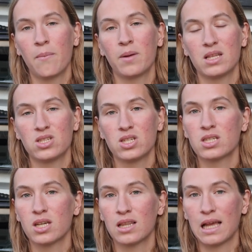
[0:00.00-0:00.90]
But it's
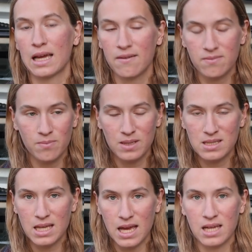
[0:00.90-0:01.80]
just good, like I've been
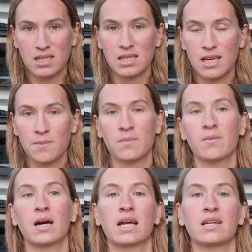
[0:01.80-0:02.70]
saying, to keep in
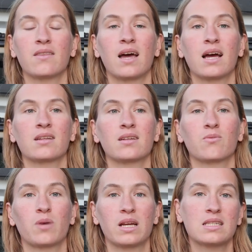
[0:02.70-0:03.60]
mind that
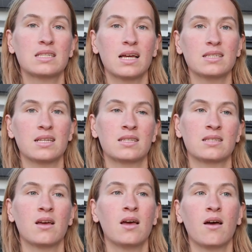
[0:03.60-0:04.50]
when it says it's